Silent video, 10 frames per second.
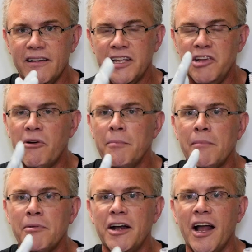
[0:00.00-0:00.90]
You
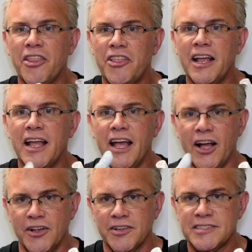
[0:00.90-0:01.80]
remember nothing
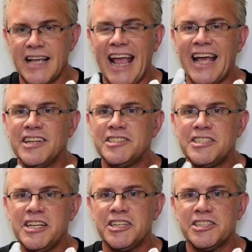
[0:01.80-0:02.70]
else.
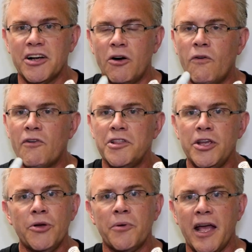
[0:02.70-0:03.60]
Anesthesia over in
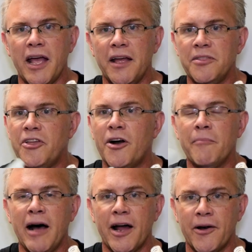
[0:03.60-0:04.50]
the UK, their
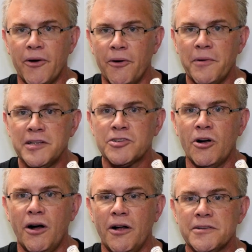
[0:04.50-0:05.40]
motto is
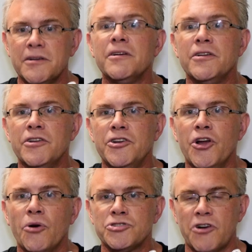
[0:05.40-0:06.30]
called
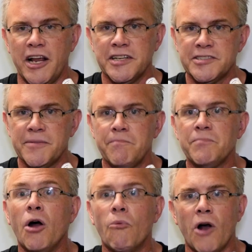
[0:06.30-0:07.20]
no trace,
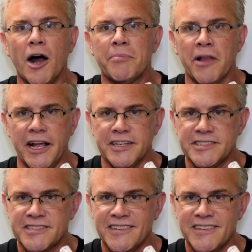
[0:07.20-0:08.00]
wrong place.